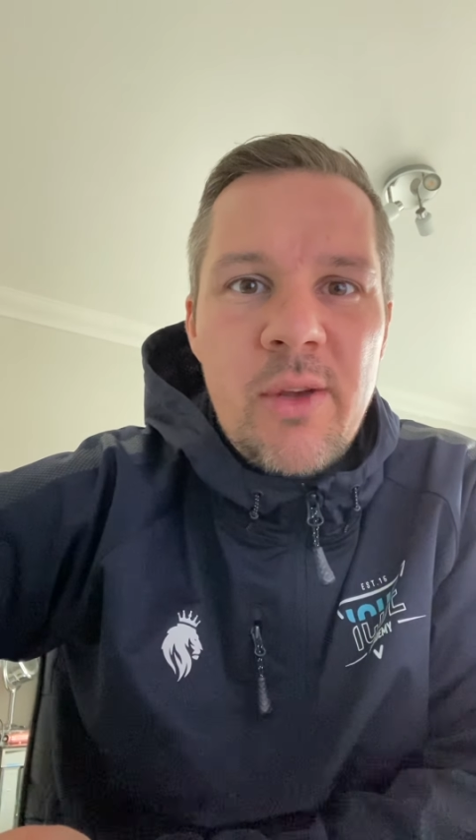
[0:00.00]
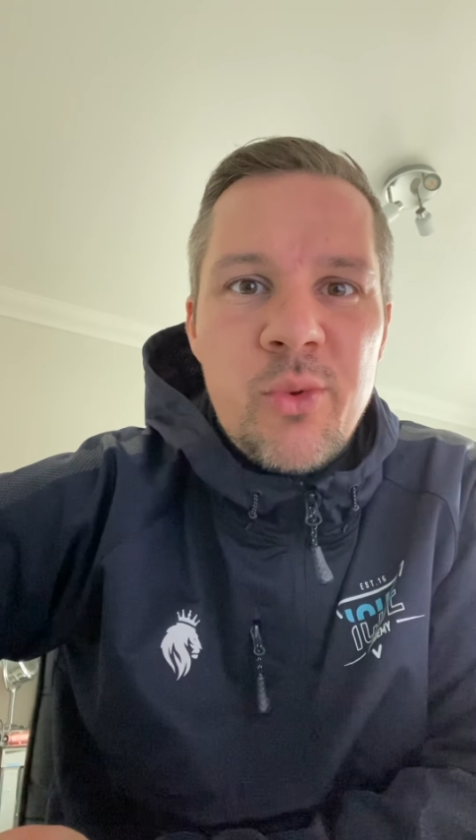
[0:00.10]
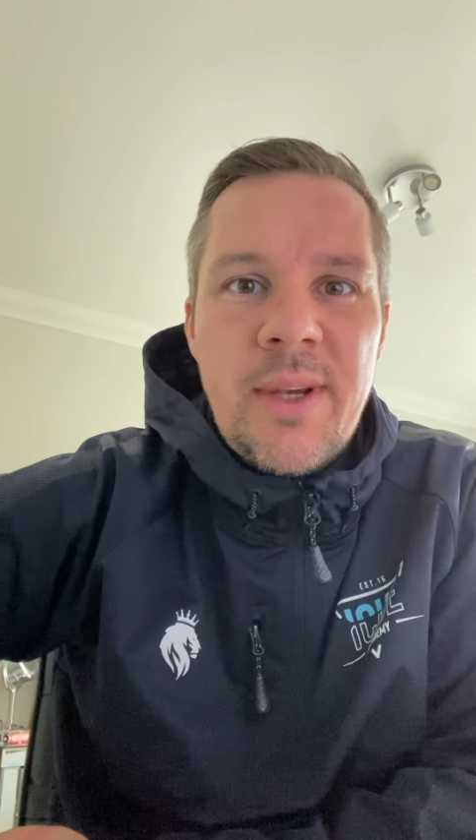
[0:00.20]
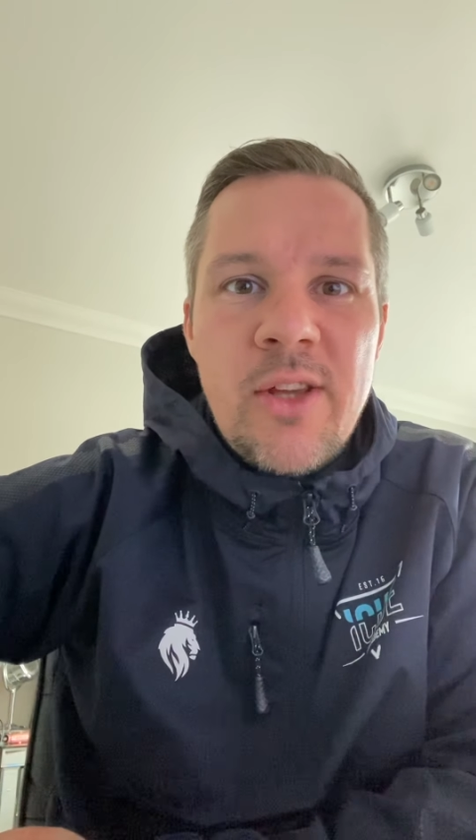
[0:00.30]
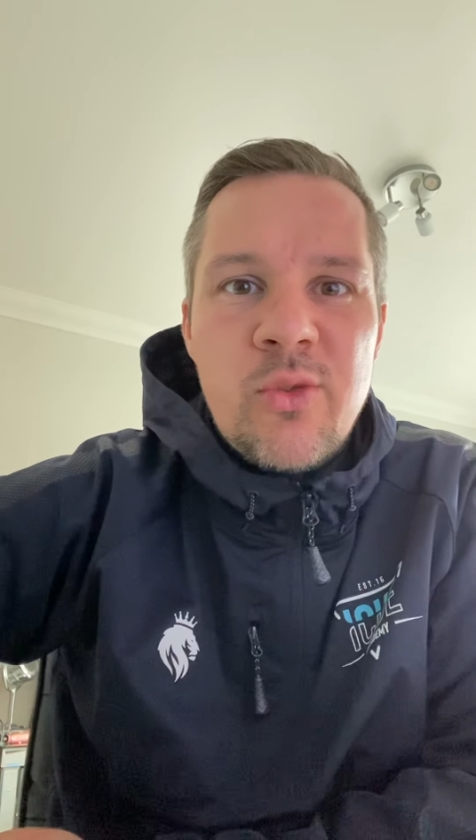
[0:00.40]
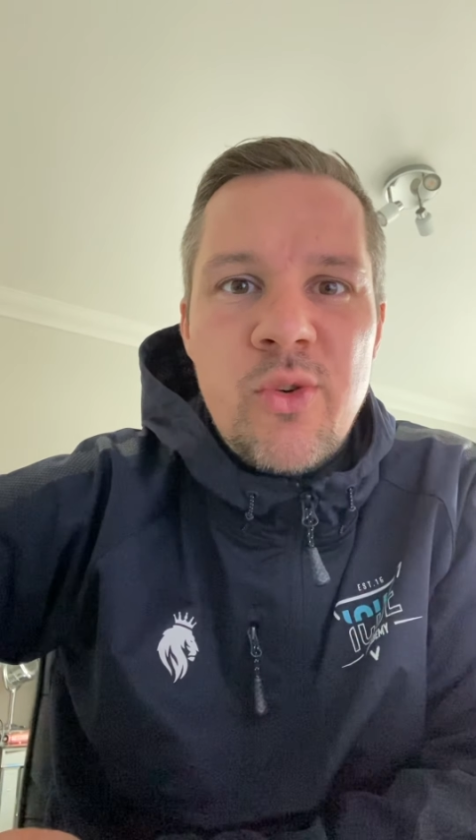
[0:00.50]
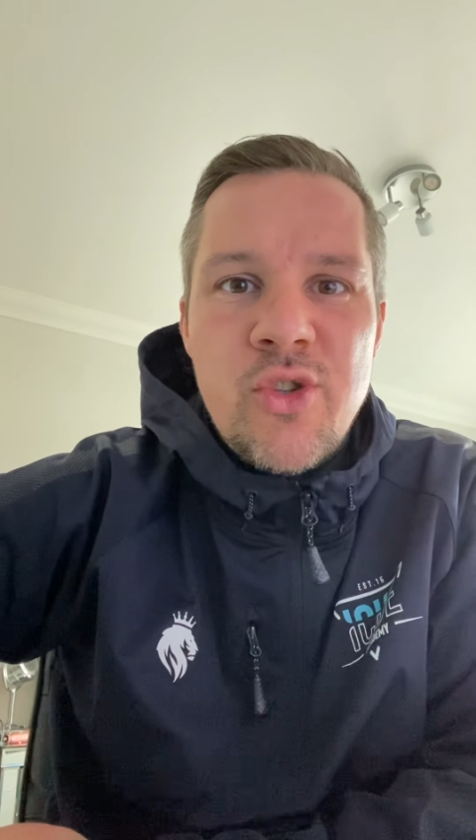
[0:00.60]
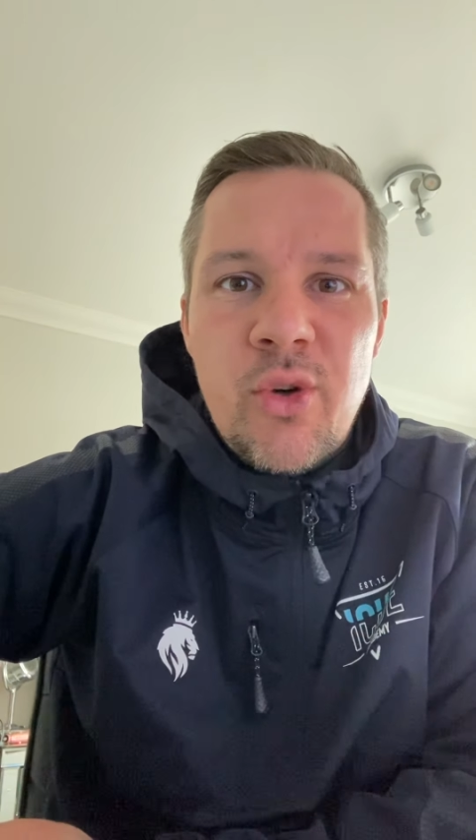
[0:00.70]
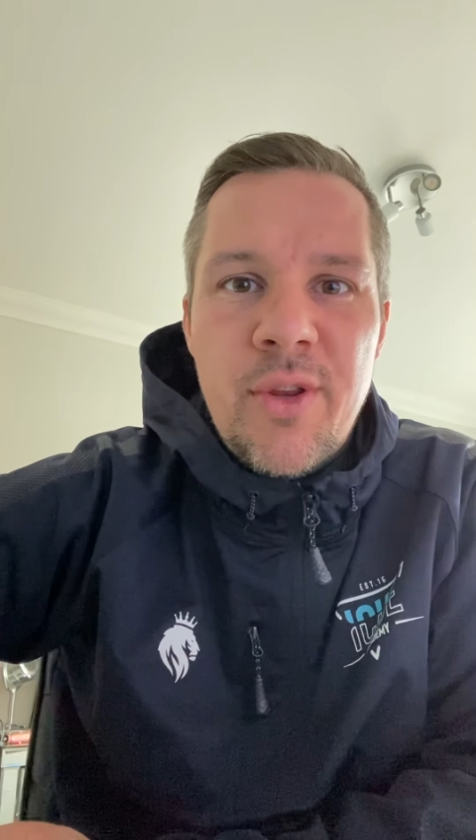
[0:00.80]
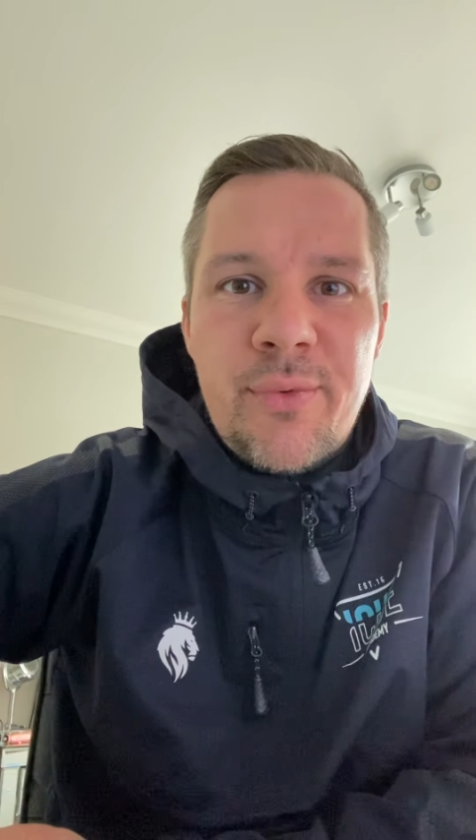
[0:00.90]
so we get to
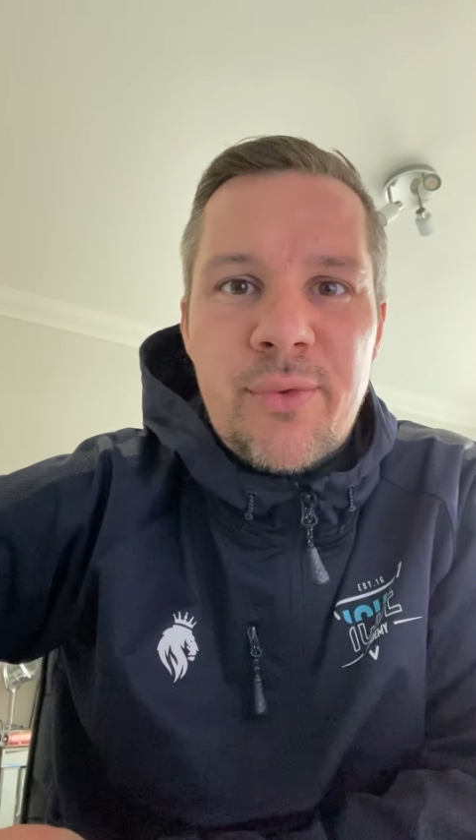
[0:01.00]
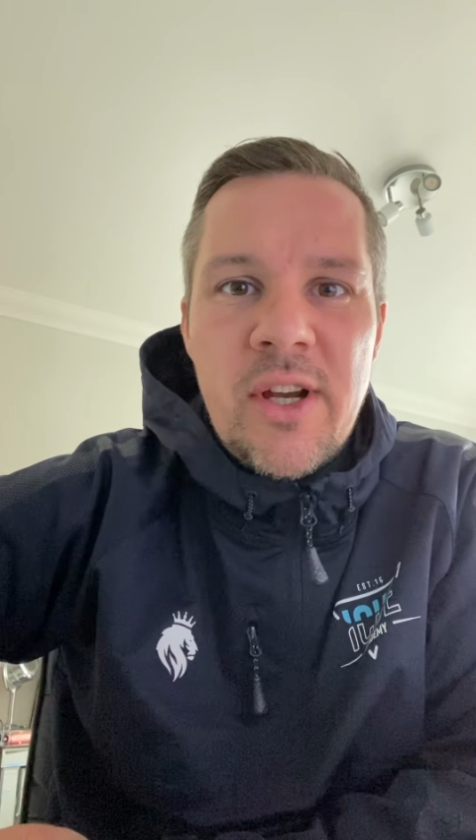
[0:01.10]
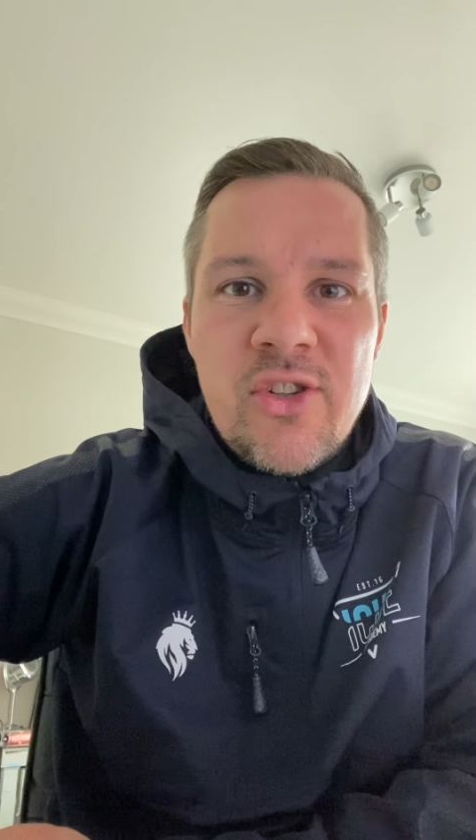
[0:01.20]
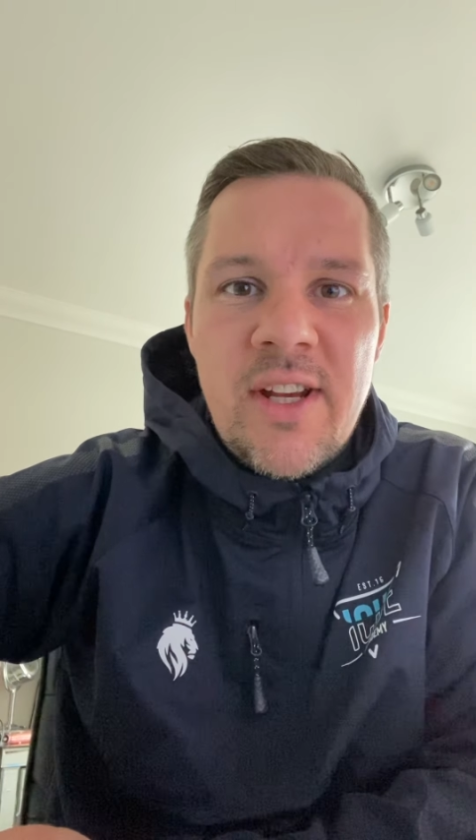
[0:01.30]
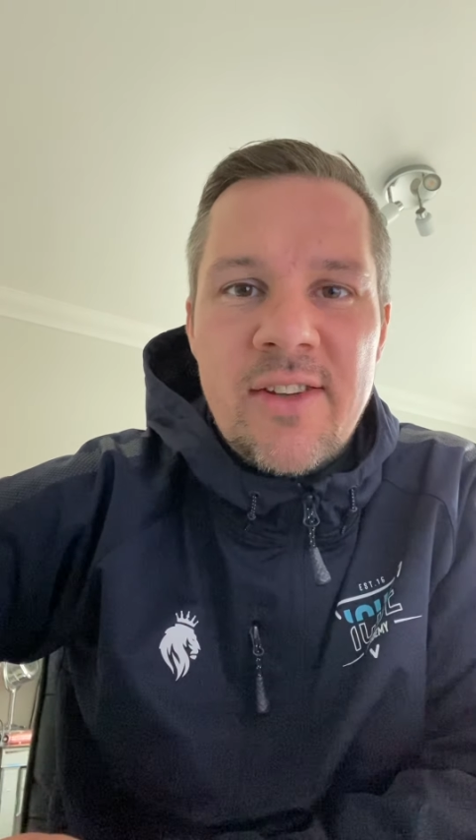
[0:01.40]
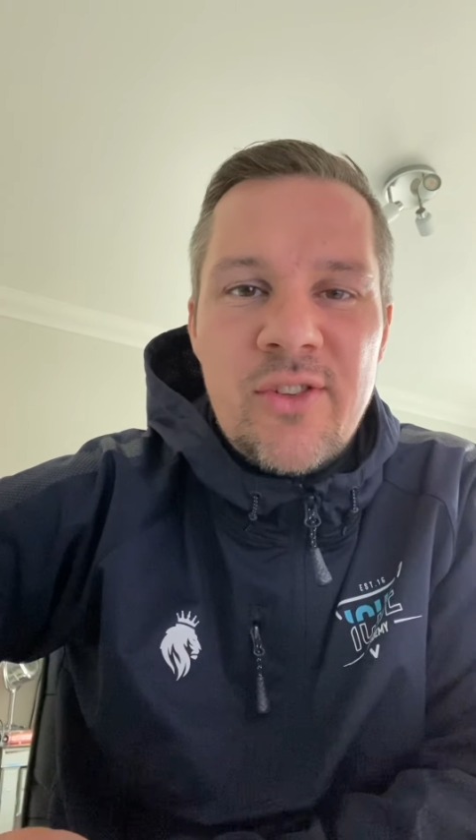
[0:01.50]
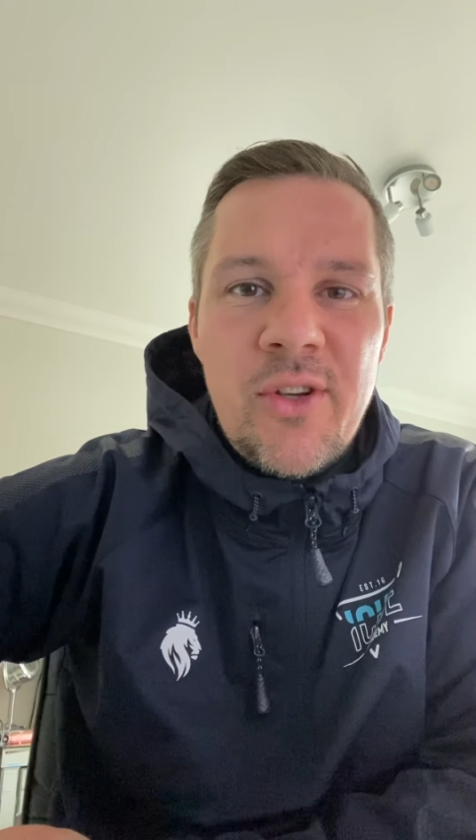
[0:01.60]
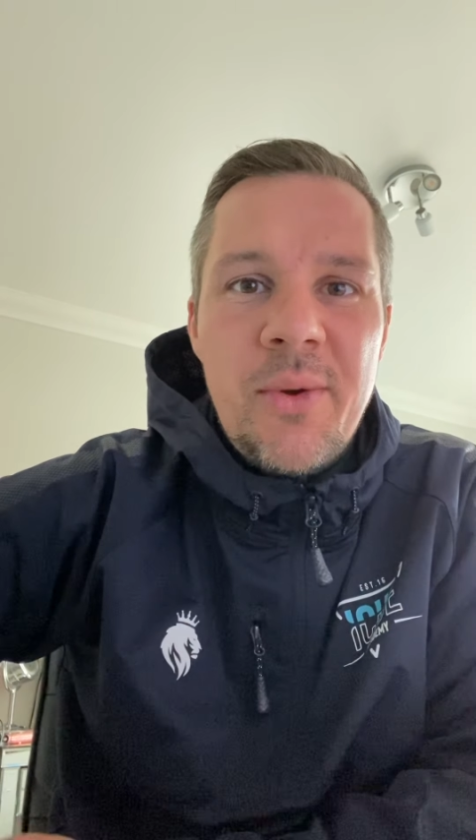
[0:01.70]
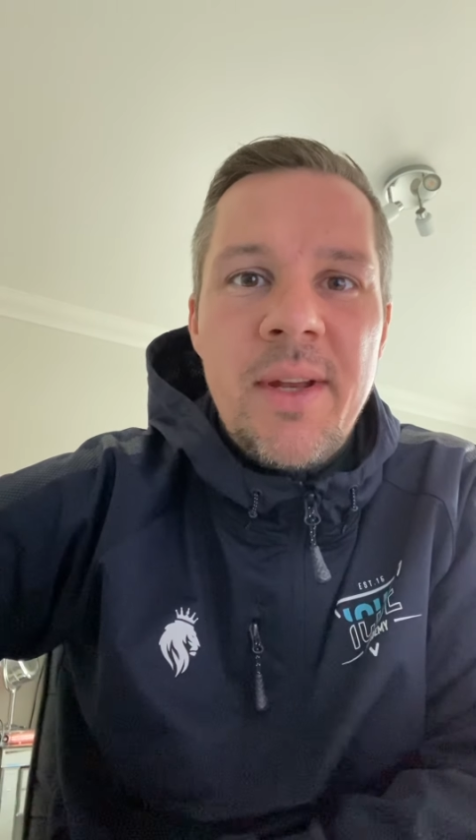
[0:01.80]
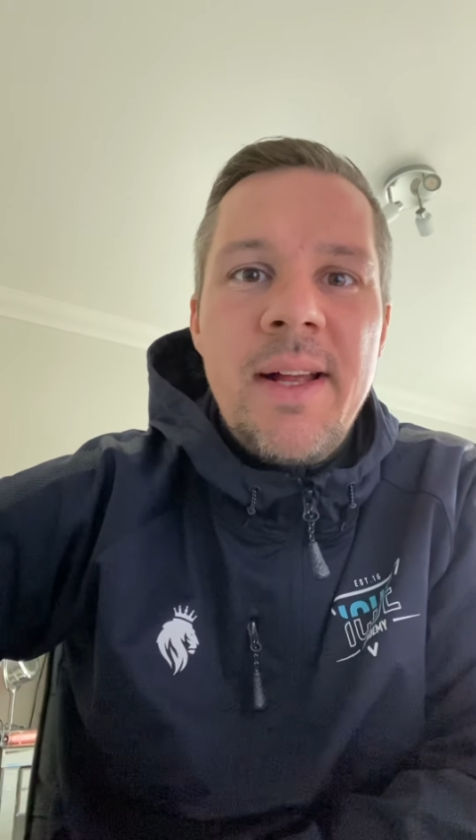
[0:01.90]
enjoy the fresh air soon.